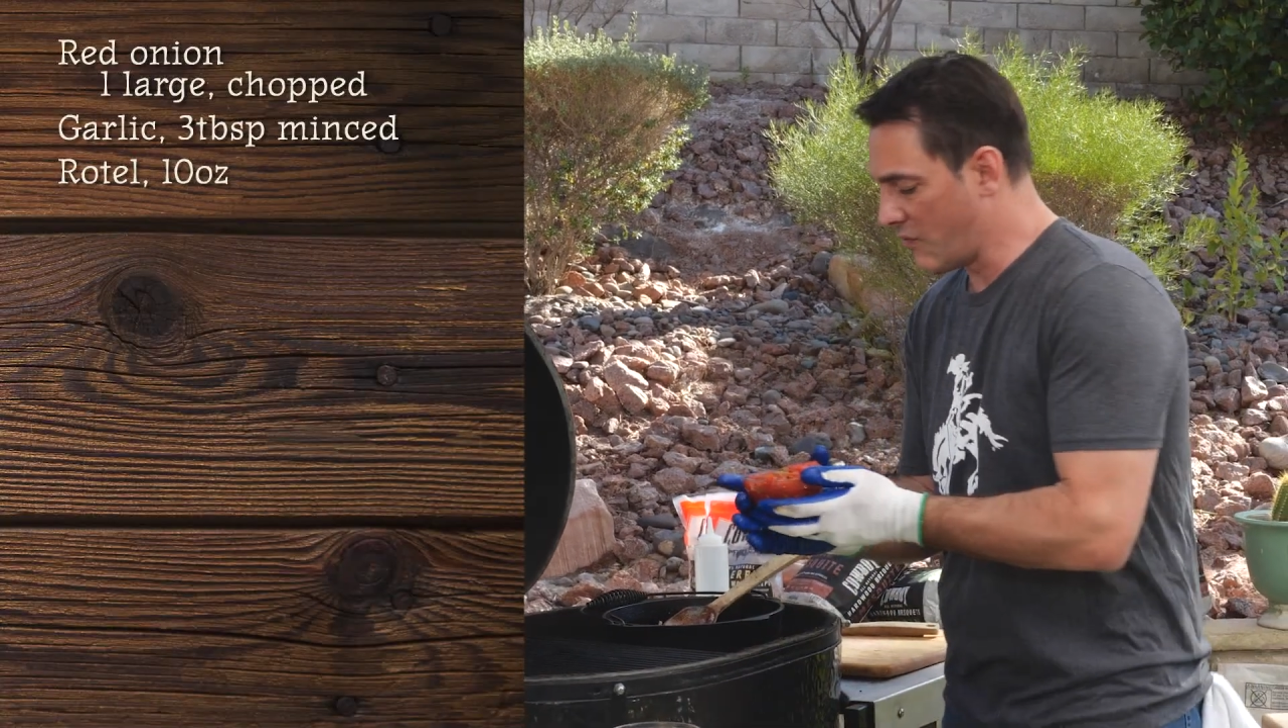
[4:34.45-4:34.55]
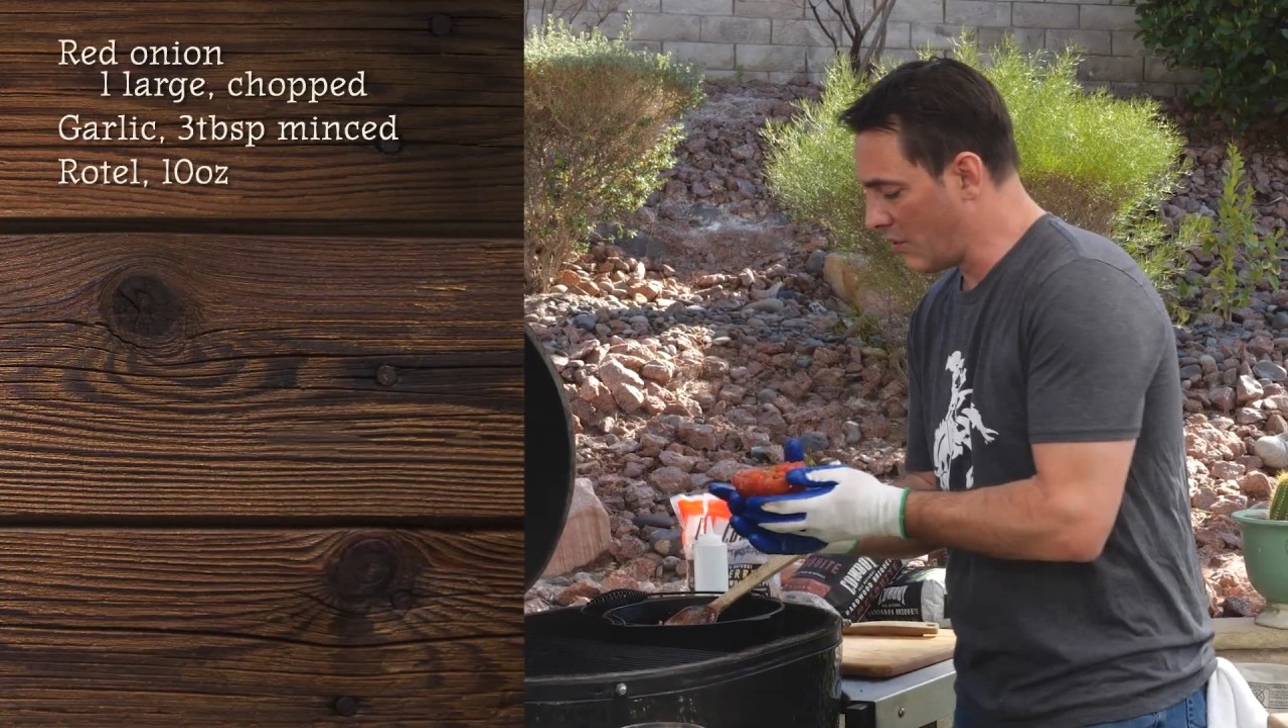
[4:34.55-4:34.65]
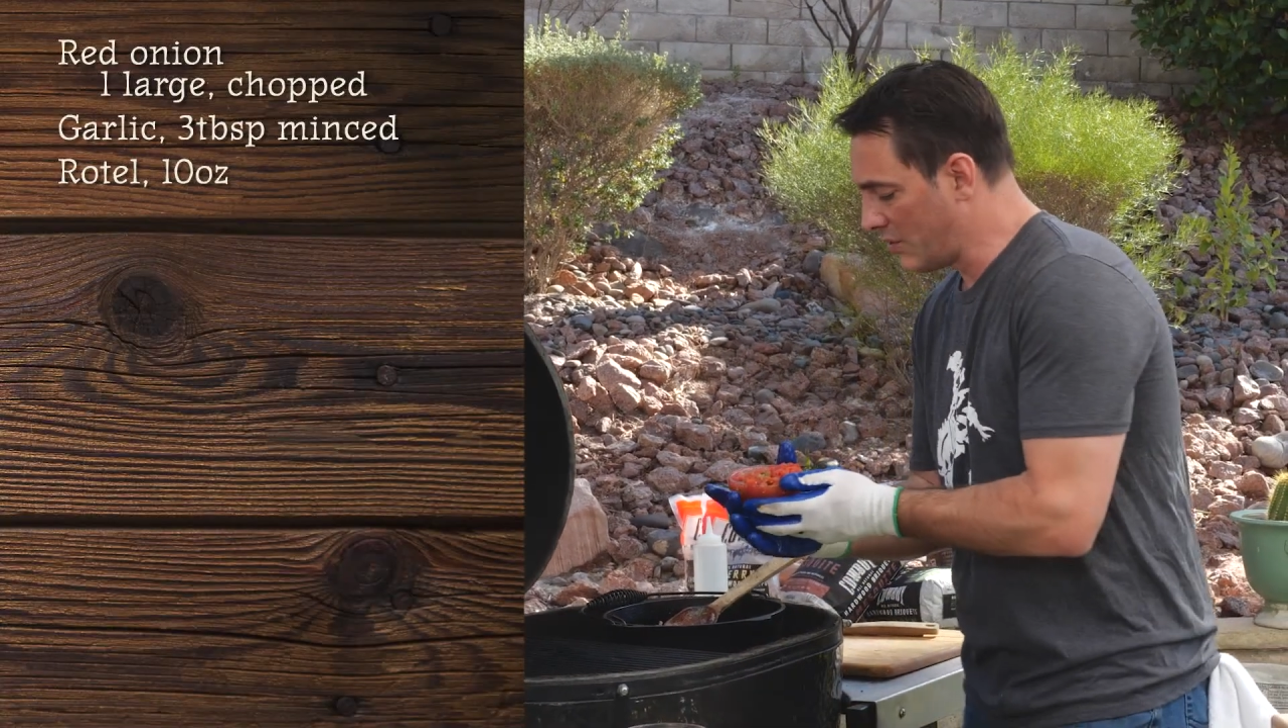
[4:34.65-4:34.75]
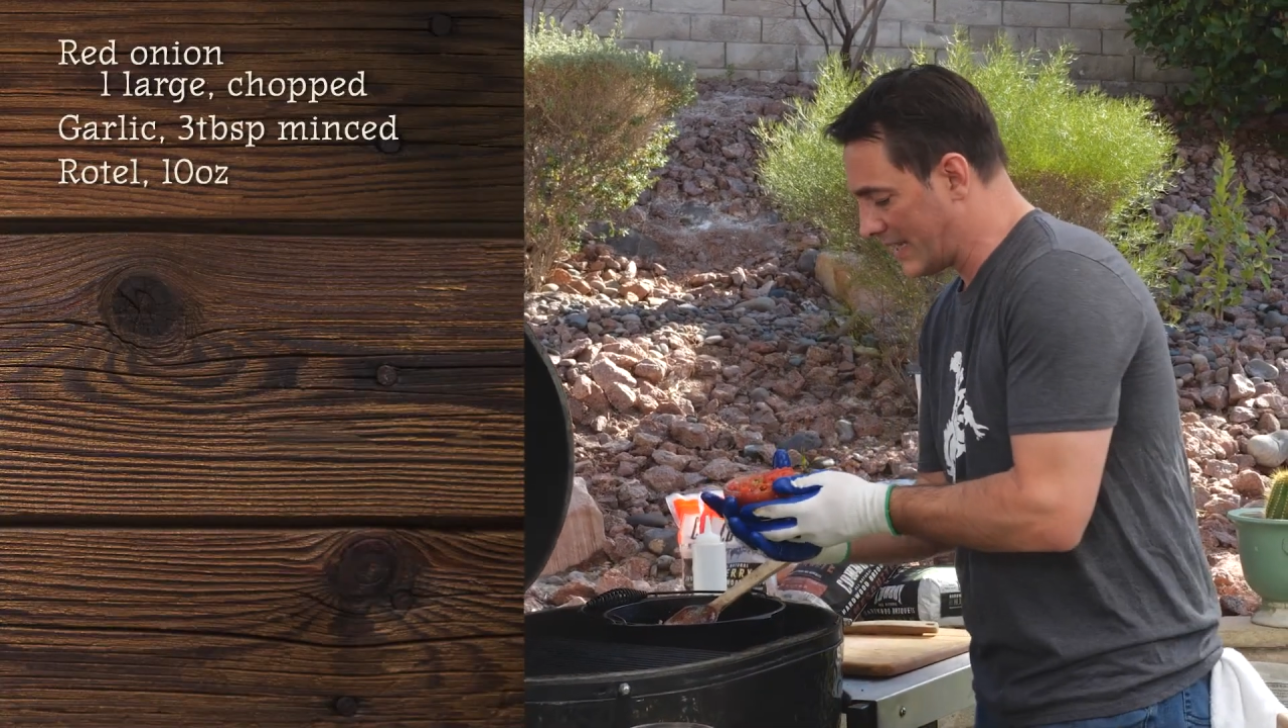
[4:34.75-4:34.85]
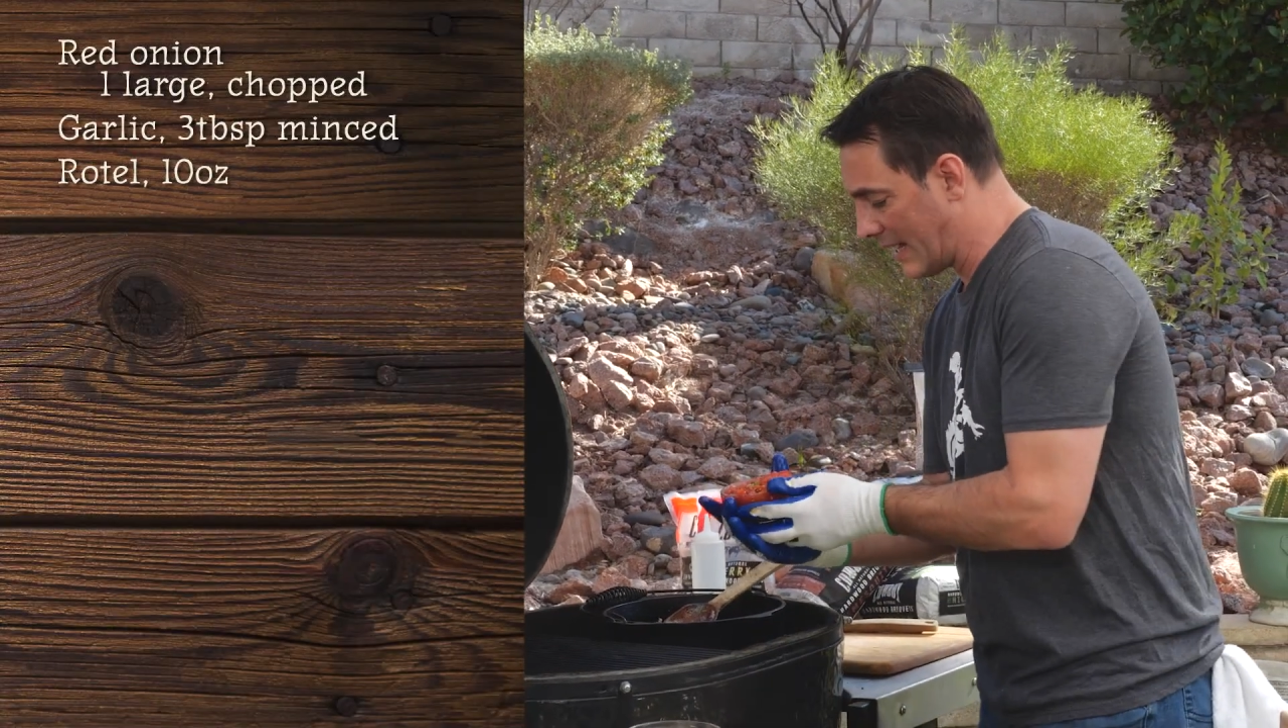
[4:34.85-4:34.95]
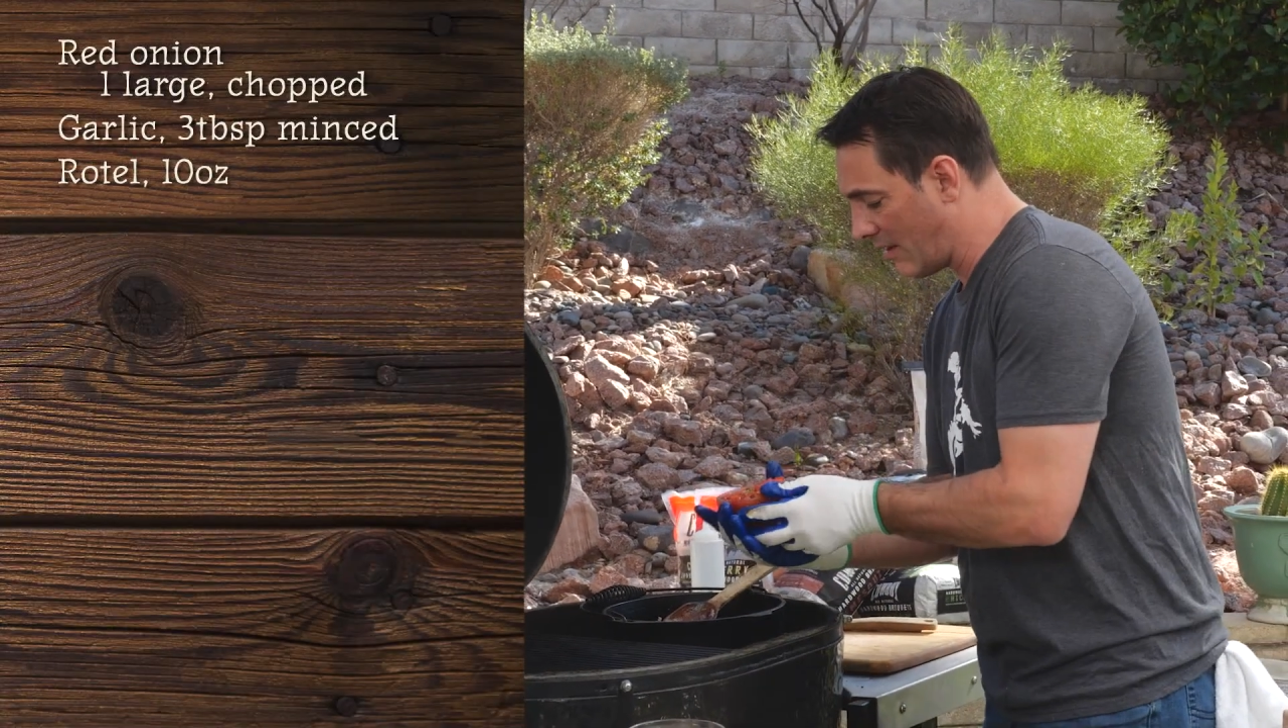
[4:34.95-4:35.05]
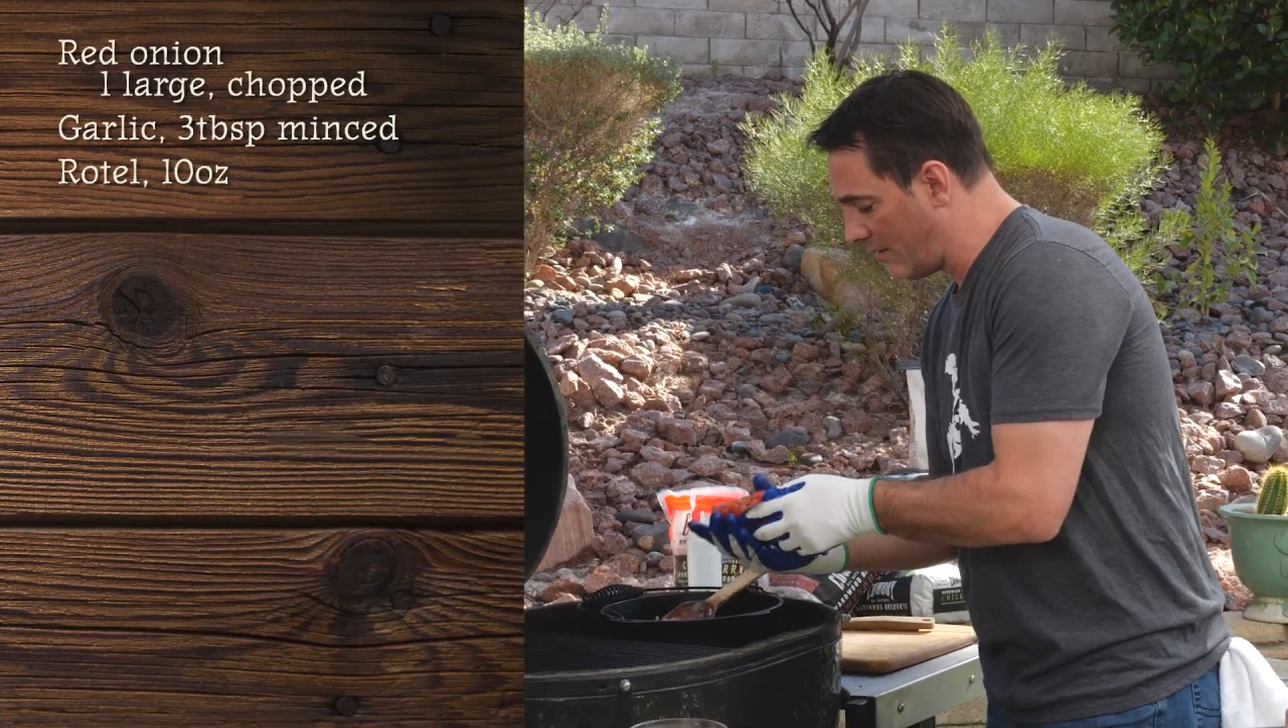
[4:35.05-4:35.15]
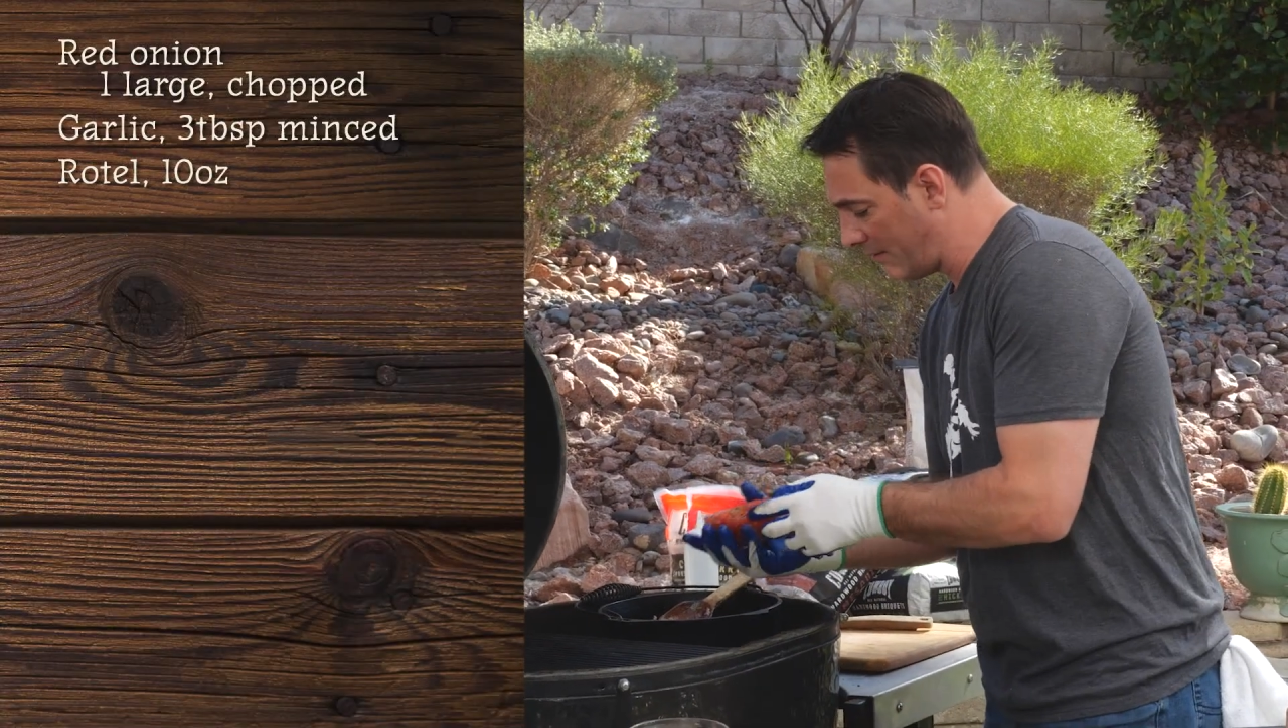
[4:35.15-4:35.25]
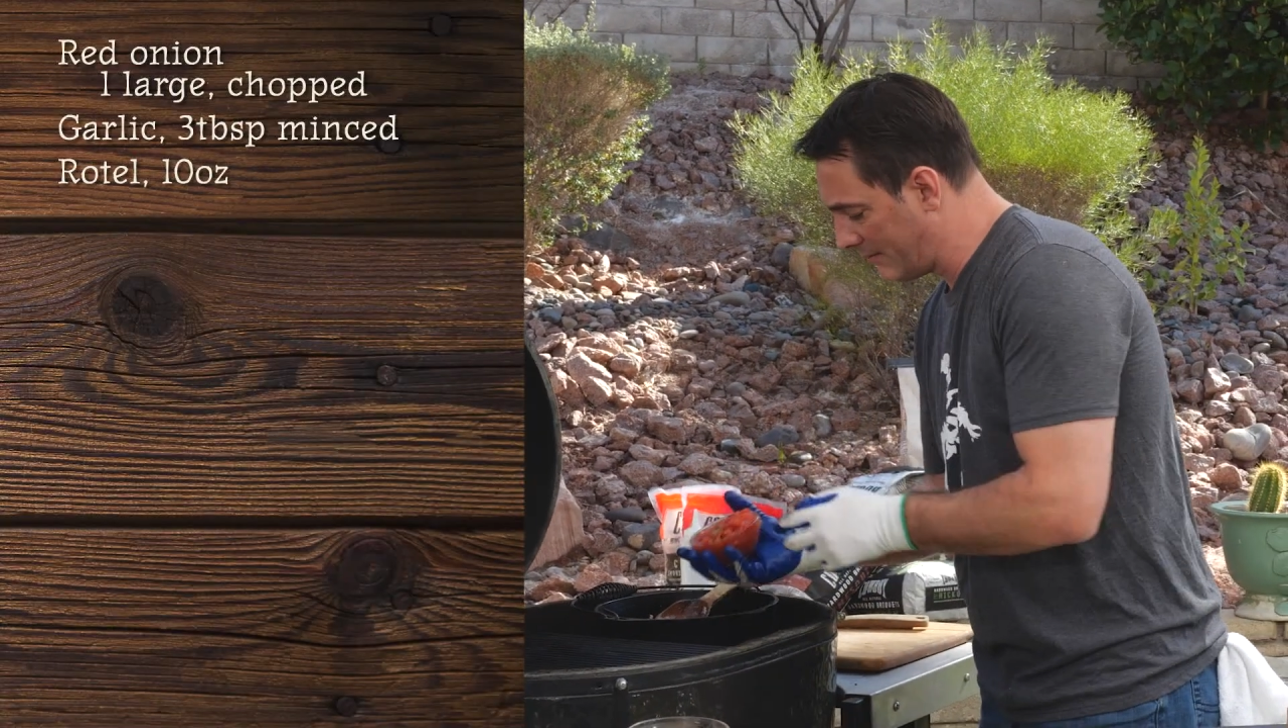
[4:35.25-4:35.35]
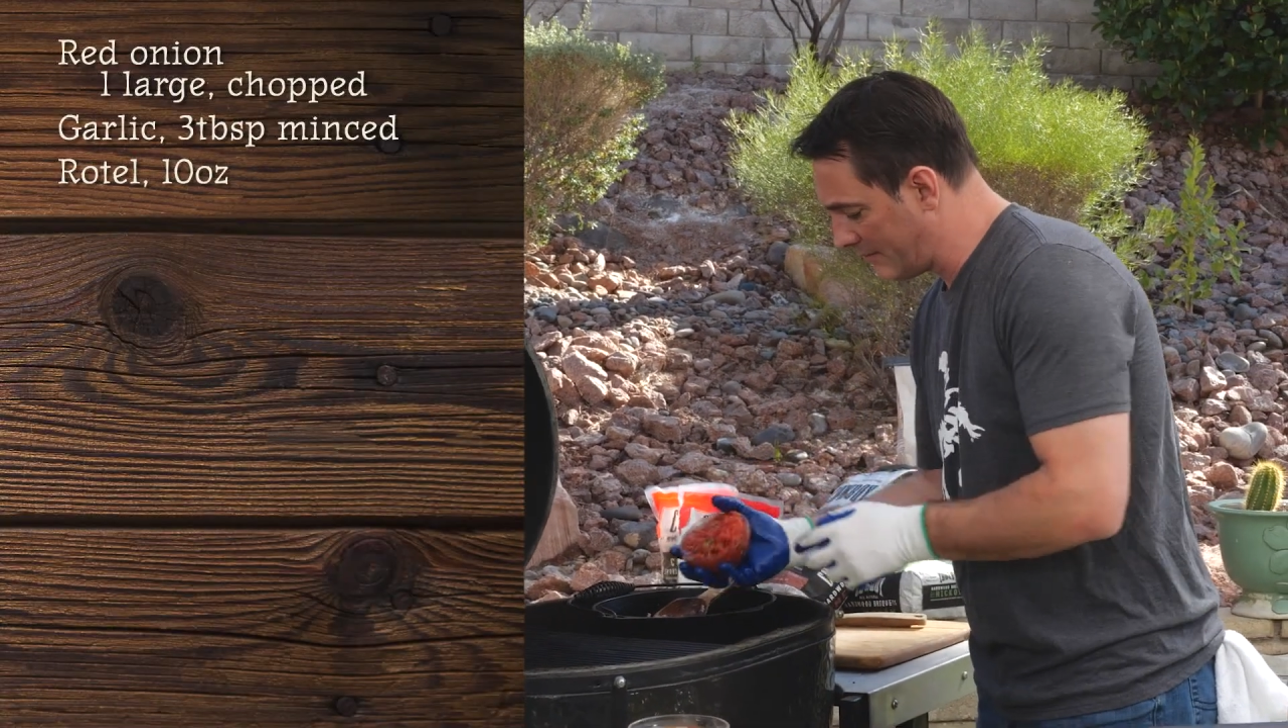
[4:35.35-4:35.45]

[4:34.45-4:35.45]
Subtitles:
Rotel.